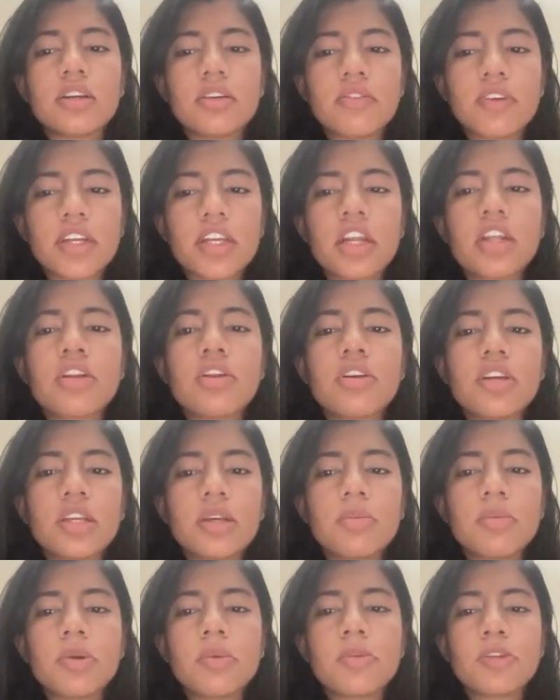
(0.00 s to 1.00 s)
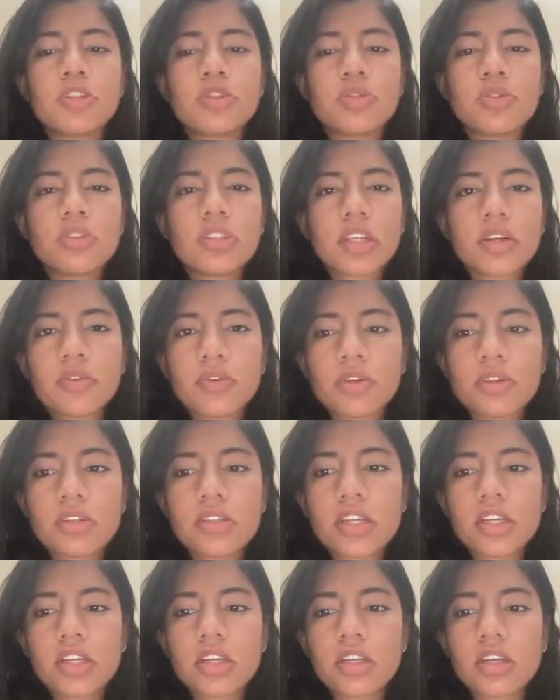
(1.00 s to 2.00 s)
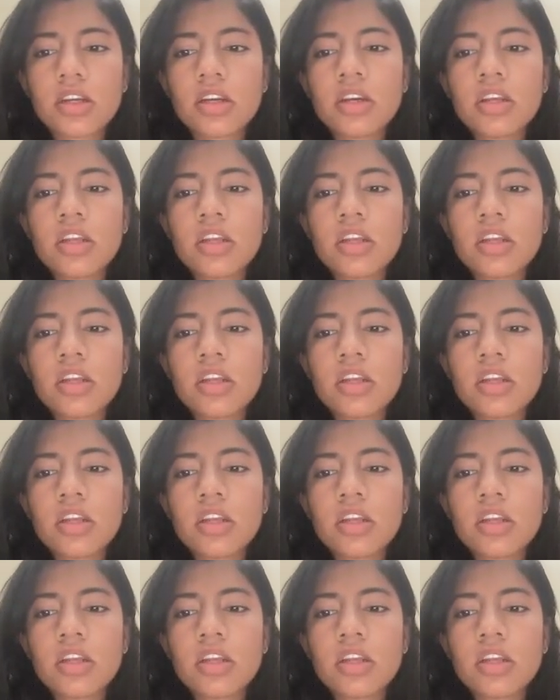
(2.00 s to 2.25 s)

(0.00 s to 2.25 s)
where are your DBMS notes, I want to see it.